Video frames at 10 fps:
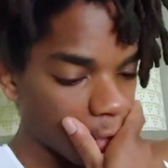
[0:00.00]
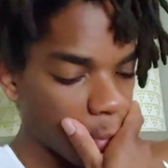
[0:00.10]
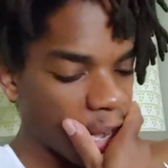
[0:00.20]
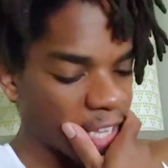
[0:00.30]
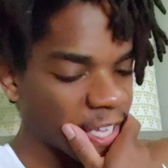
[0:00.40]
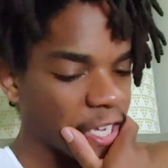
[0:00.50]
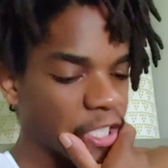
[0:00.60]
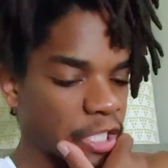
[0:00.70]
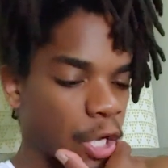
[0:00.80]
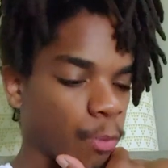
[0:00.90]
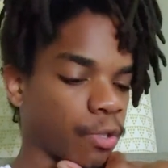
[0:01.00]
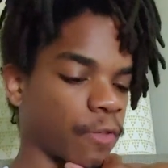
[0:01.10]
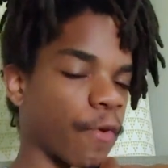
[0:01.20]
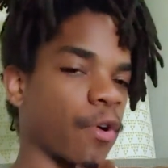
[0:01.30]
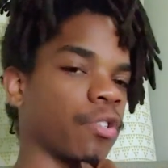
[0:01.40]
but I think it just helps us
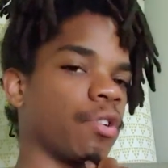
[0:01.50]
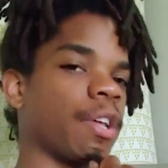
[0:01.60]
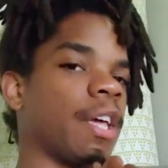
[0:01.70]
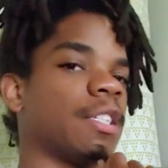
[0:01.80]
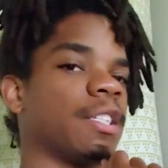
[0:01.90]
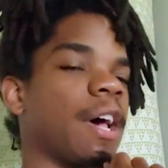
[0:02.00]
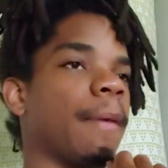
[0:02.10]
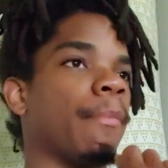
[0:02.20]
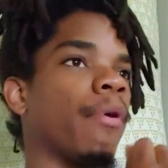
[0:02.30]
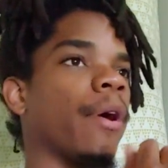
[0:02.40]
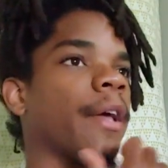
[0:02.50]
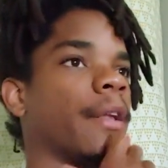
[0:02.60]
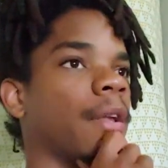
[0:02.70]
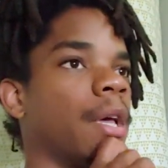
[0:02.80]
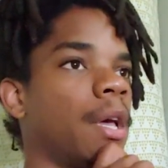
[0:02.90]
focus on the inside more
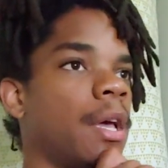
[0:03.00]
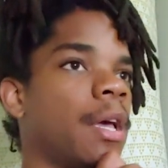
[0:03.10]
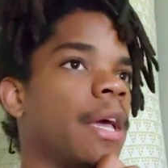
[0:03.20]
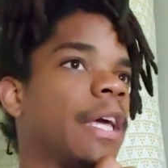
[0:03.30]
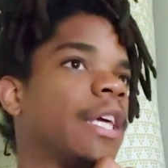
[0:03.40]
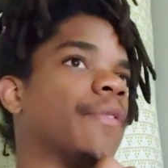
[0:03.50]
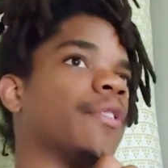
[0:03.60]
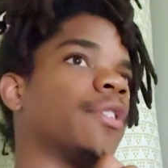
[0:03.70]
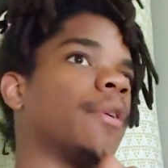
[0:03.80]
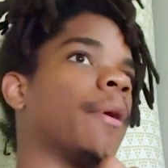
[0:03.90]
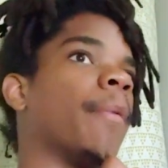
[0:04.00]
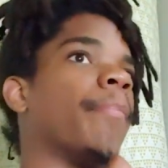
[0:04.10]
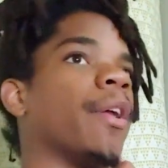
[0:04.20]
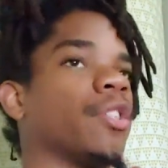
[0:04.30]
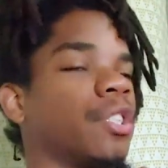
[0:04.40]
and it gives us a, a,
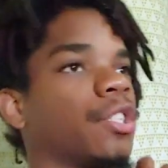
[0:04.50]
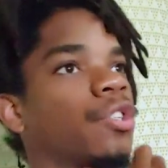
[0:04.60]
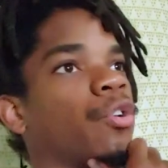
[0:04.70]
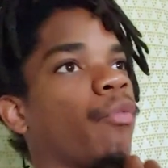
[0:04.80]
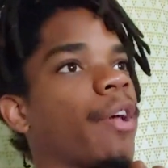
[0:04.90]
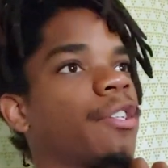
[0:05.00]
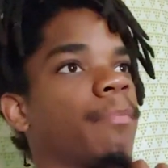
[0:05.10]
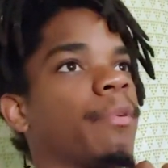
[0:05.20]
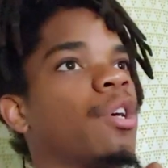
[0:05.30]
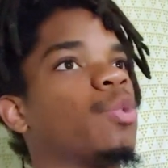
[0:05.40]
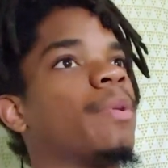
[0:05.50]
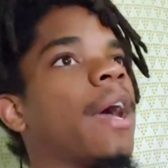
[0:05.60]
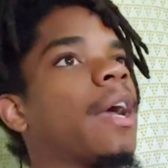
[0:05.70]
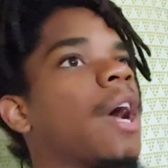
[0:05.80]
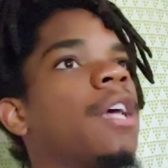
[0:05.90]
better sense of direction because we're
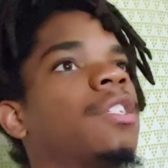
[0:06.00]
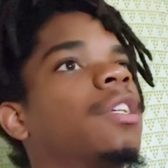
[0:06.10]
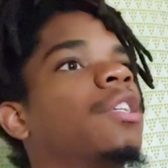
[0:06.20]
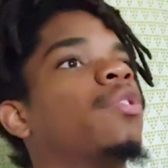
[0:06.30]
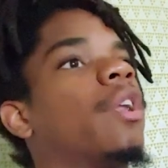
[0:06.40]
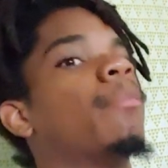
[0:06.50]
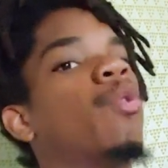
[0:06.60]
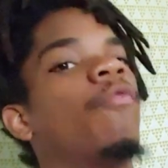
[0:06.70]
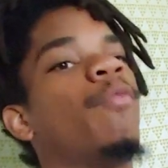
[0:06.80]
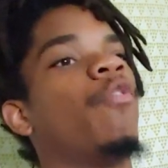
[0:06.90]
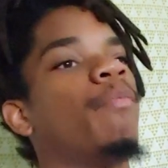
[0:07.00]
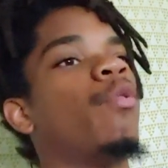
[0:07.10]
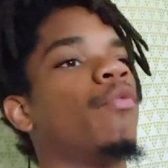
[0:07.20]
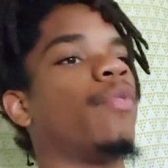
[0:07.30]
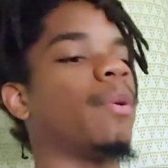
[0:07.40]
not constantly trying to move, move,
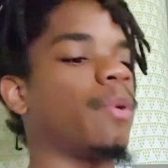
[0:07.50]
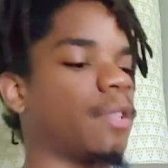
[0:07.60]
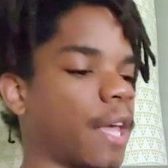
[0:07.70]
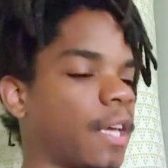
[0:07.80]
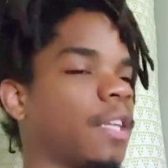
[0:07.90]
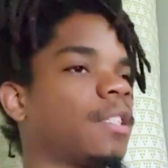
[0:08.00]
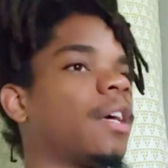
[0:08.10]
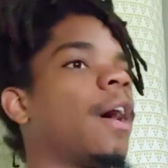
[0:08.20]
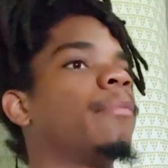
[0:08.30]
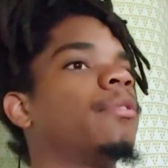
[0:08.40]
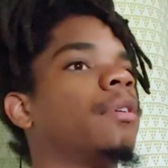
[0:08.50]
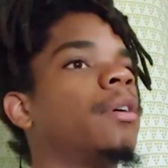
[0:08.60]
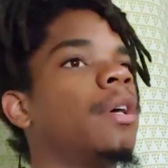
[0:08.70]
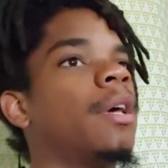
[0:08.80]
move. We, we taking the time to